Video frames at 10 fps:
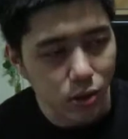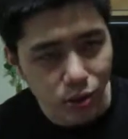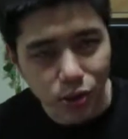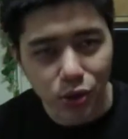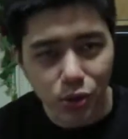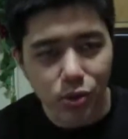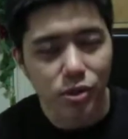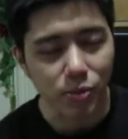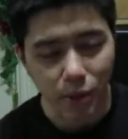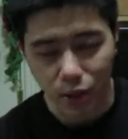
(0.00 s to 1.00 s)
news
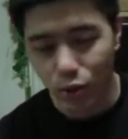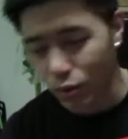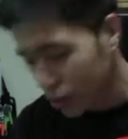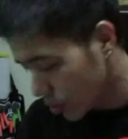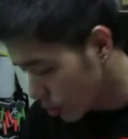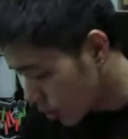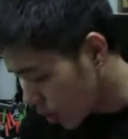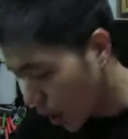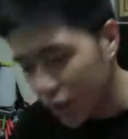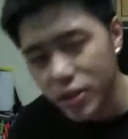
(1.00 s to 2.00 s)
of my own,
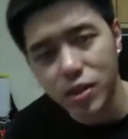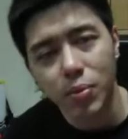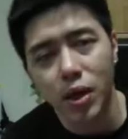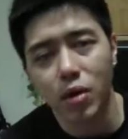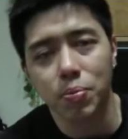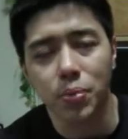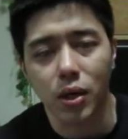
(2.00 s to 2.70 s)
I need some help